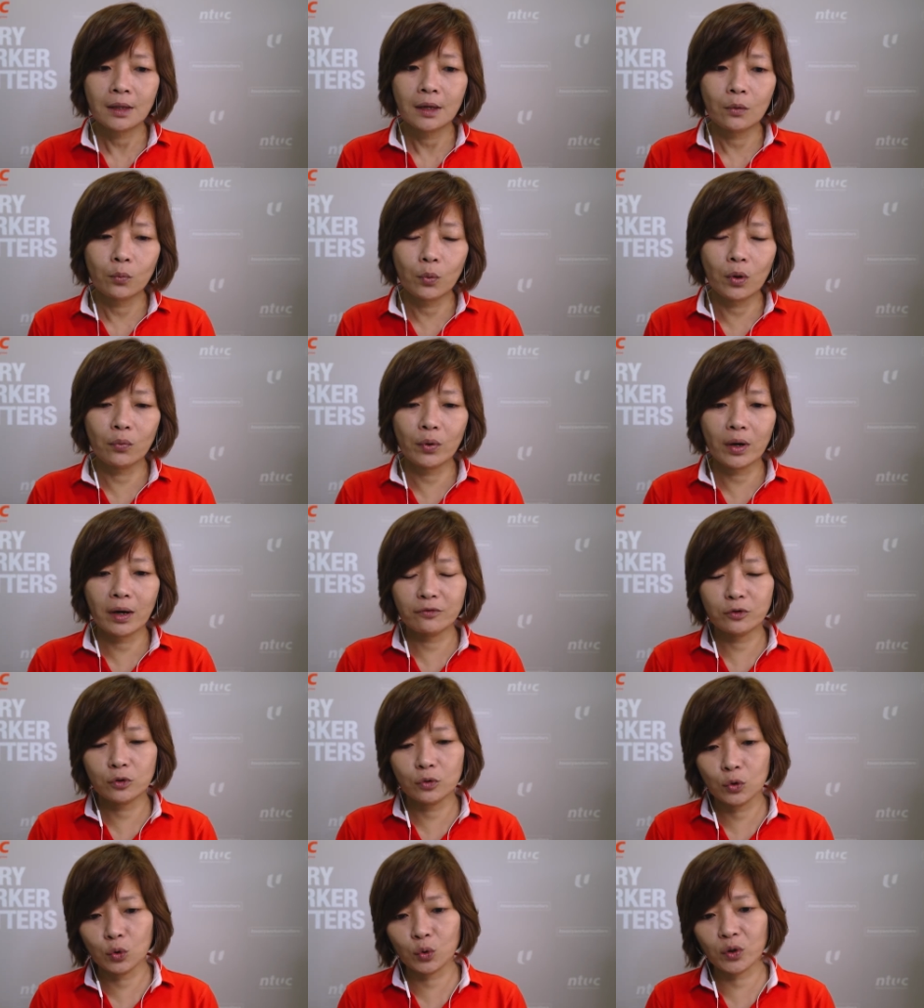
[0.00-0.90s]
We will have
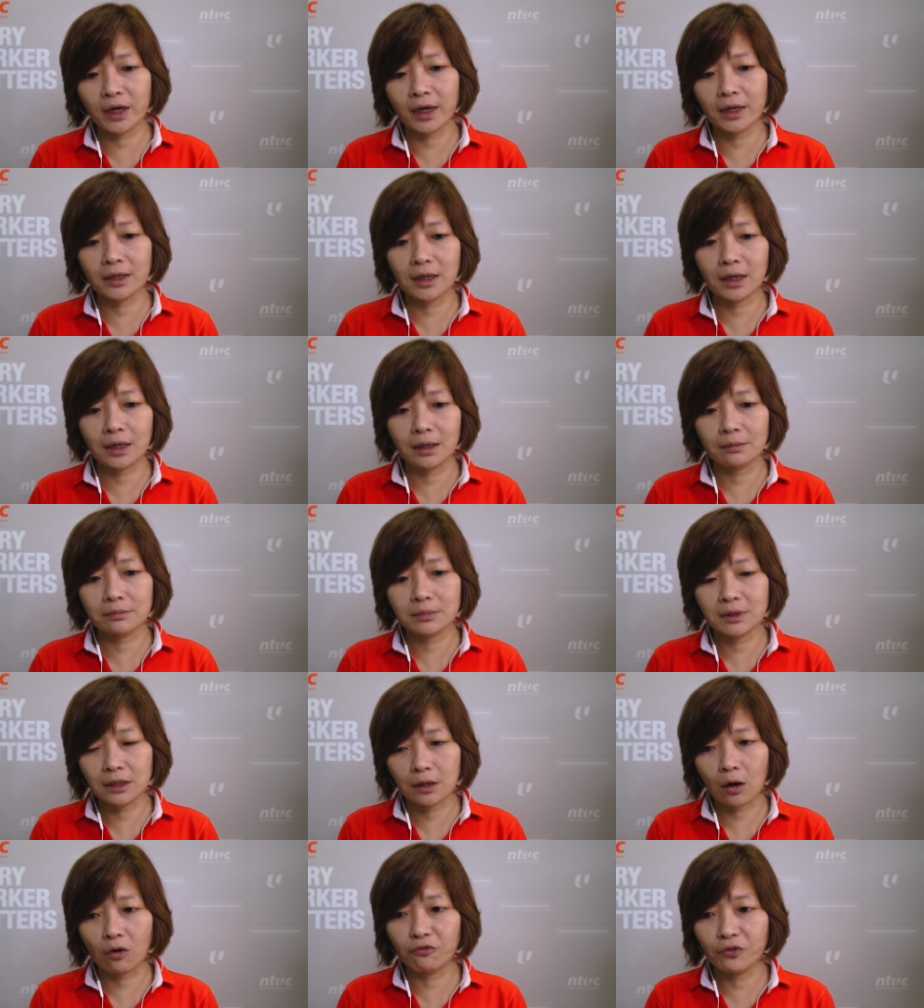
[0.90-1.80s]
to look at uh,
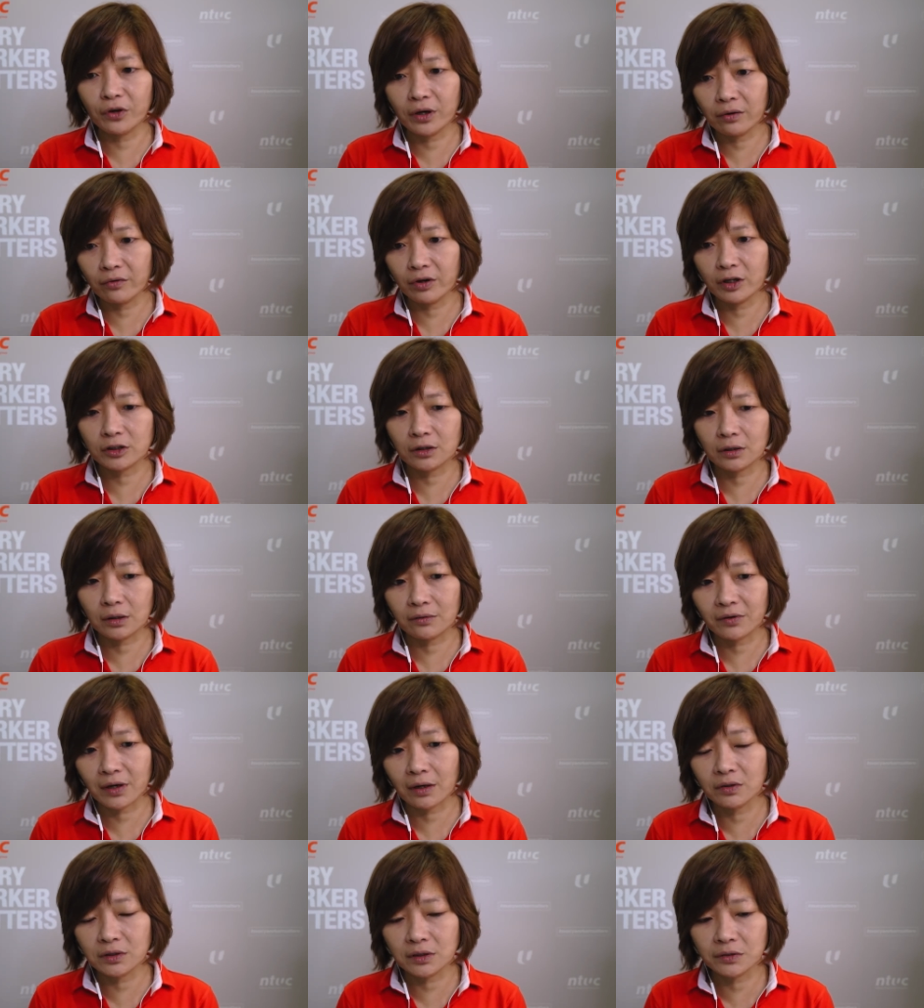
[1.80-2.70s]
the configuration of
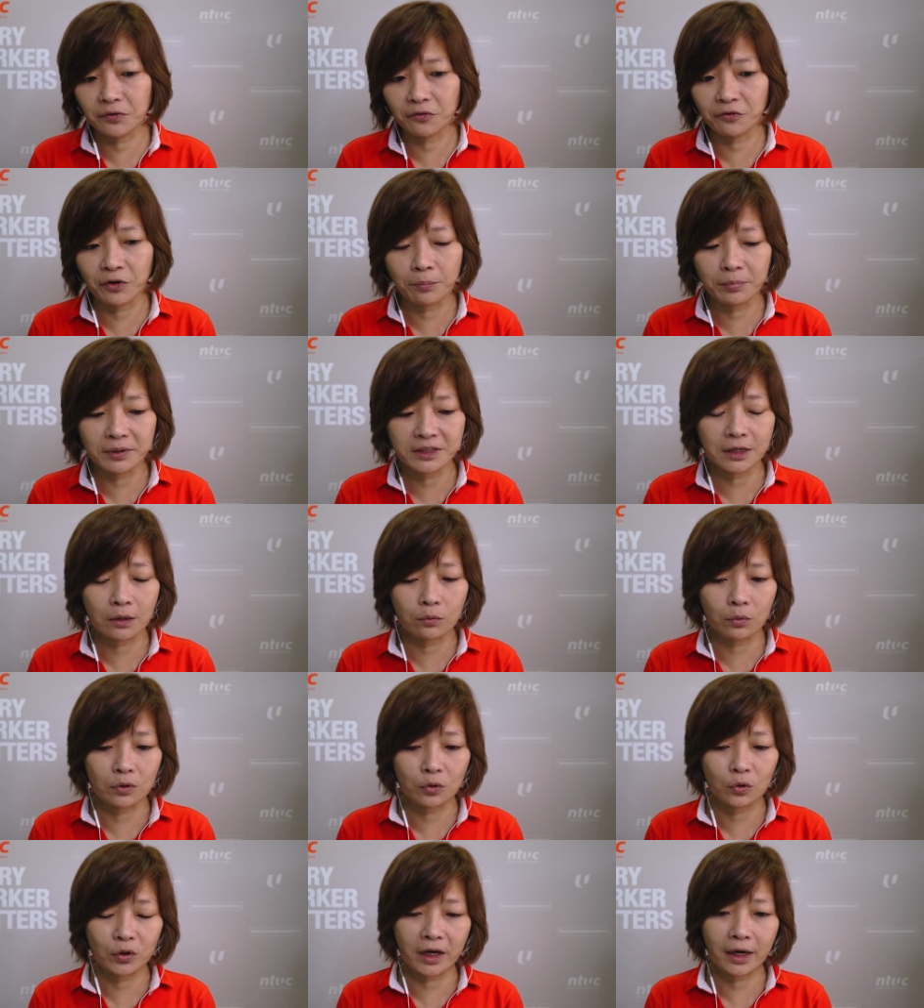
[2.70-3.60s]
how this 15%
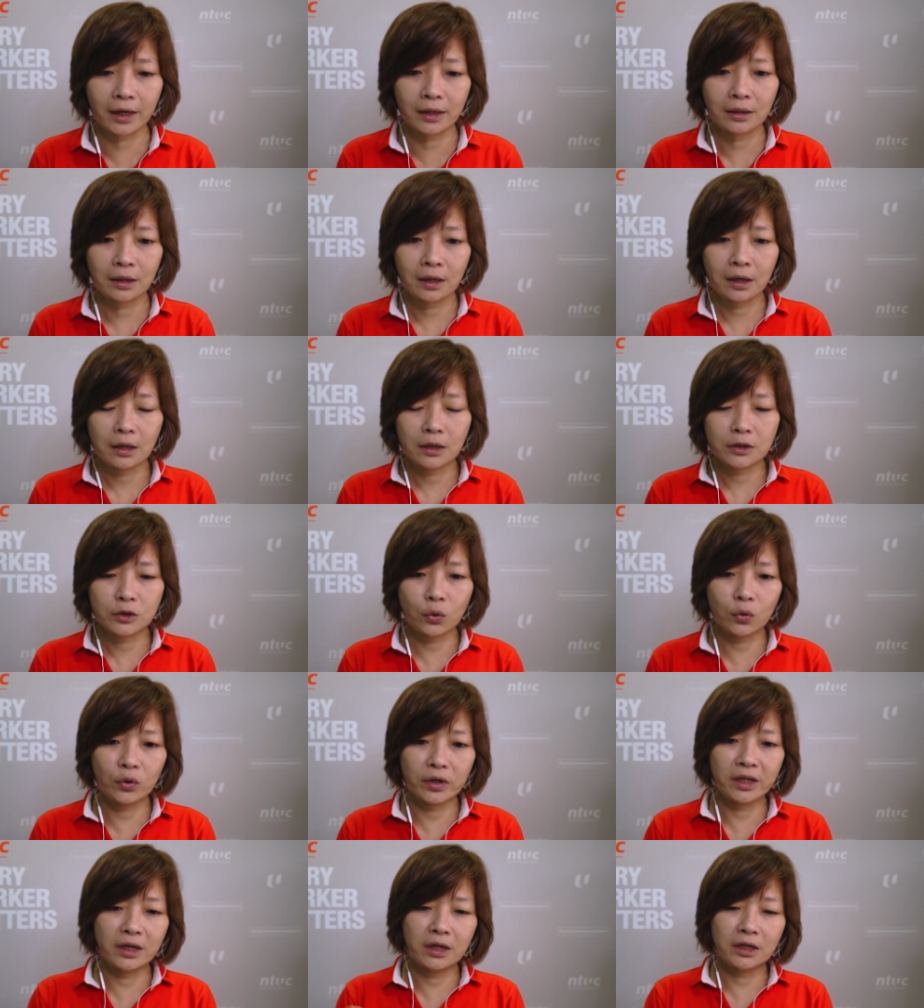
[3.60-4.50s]
will look at.
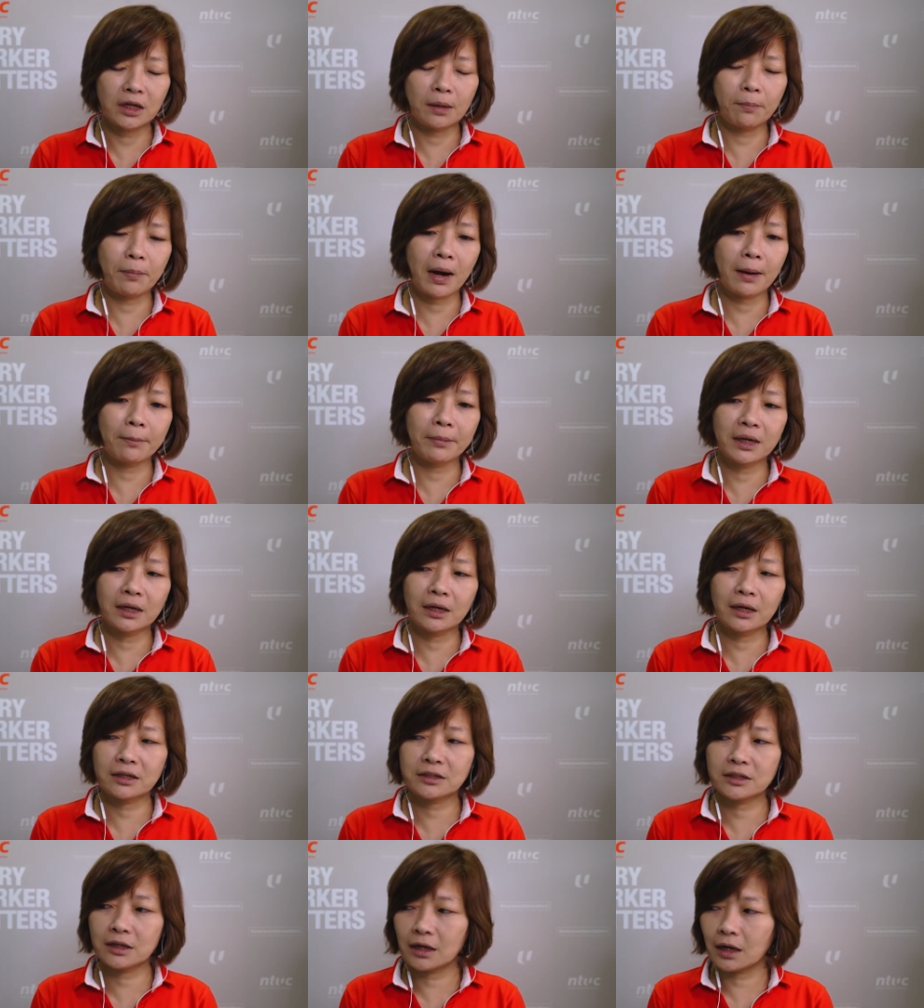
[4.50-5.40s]
So in the department,
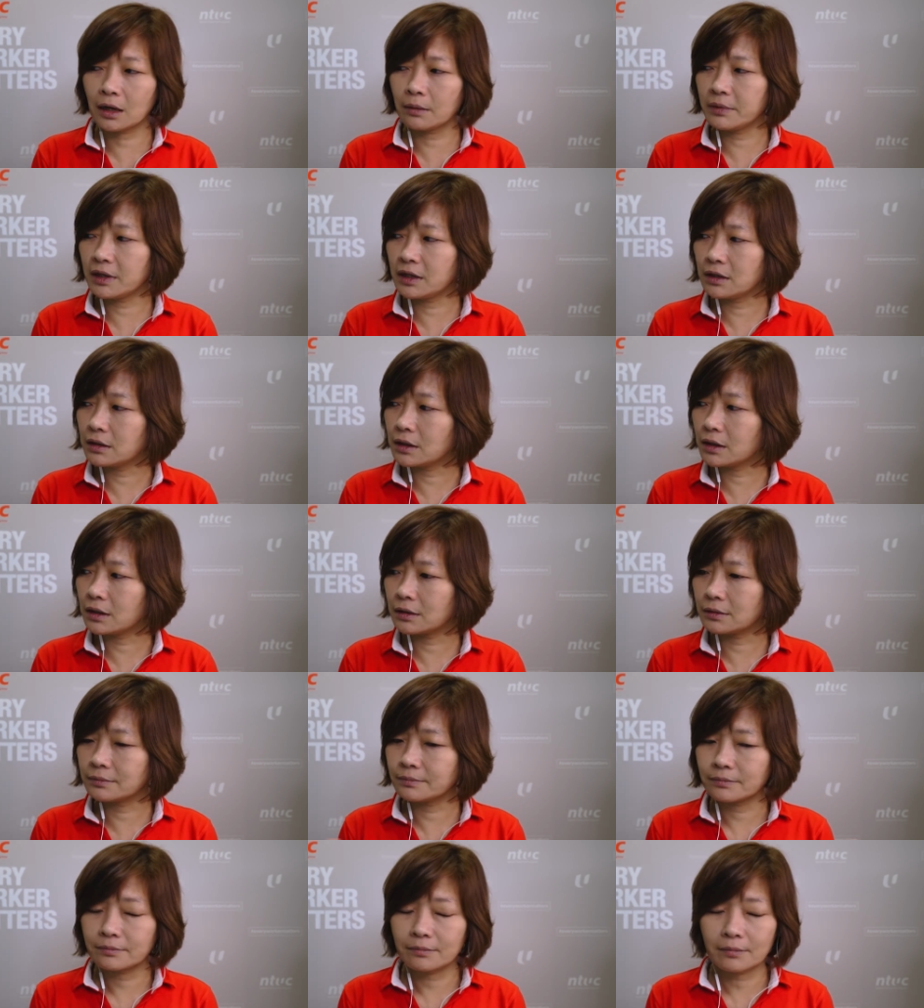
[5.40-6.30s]
let's say I'm in
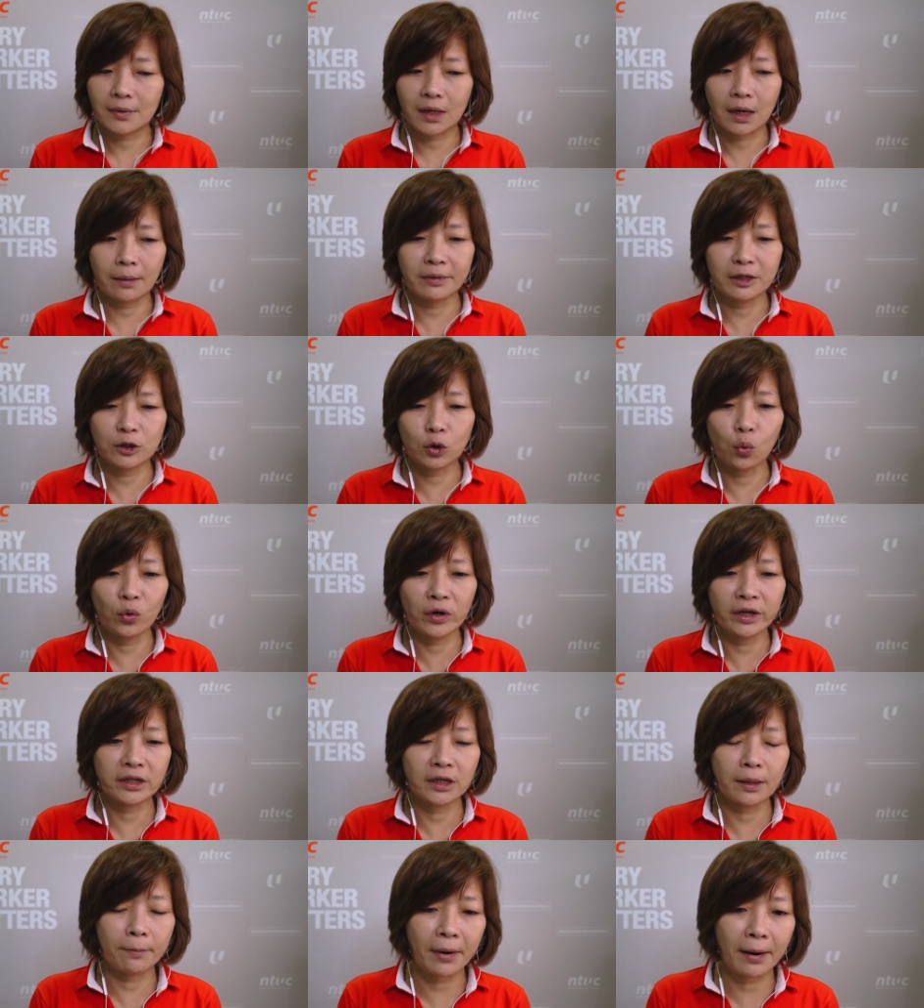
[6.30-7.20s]
the, I'm a
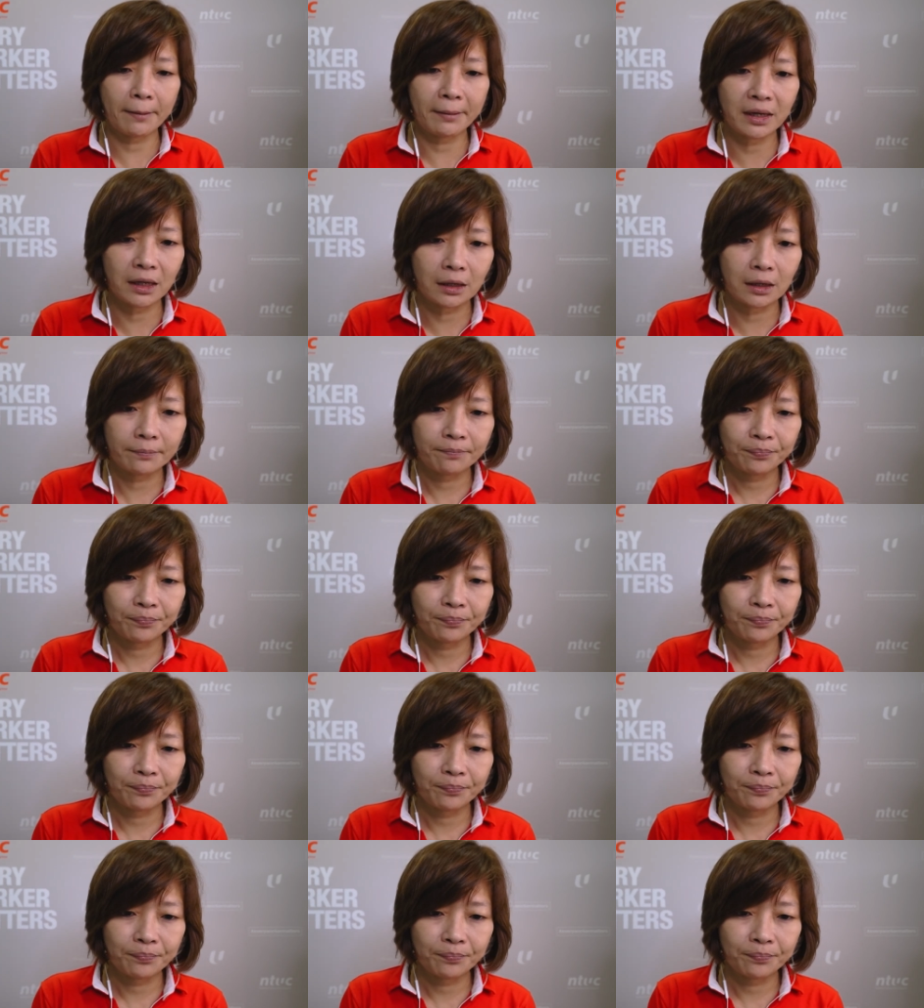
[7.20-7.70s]
tooling department.